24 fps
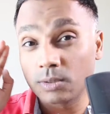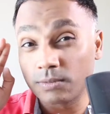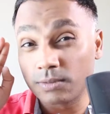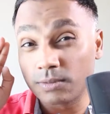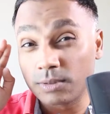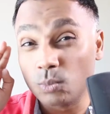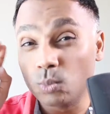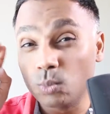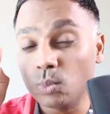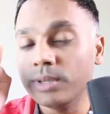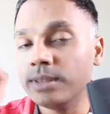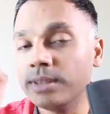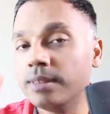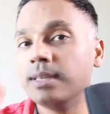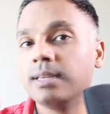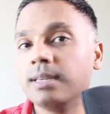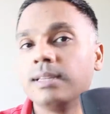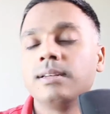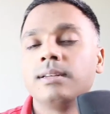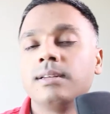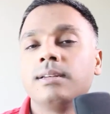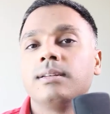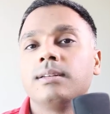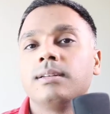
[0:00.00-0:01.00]
from
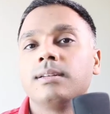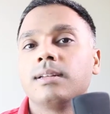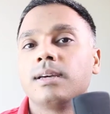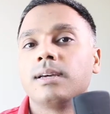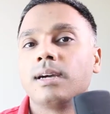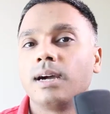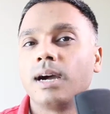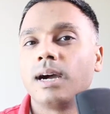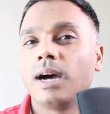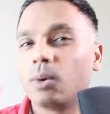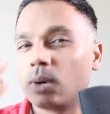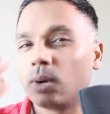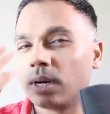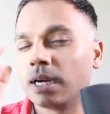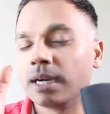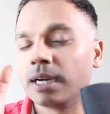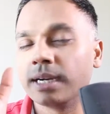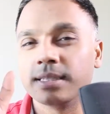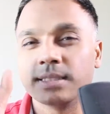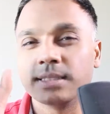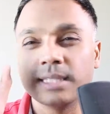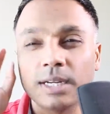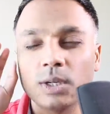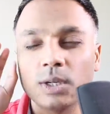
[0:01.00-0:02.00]
within our
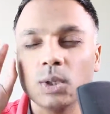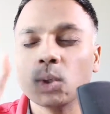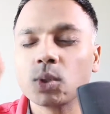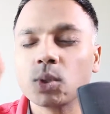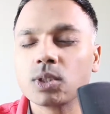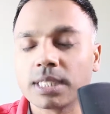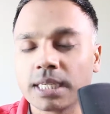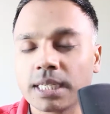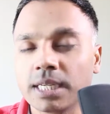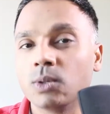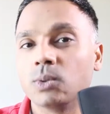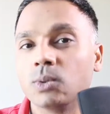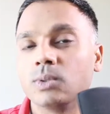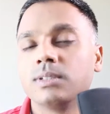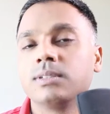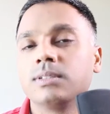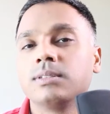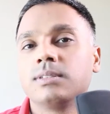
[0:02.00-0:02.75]
eyes, that looks out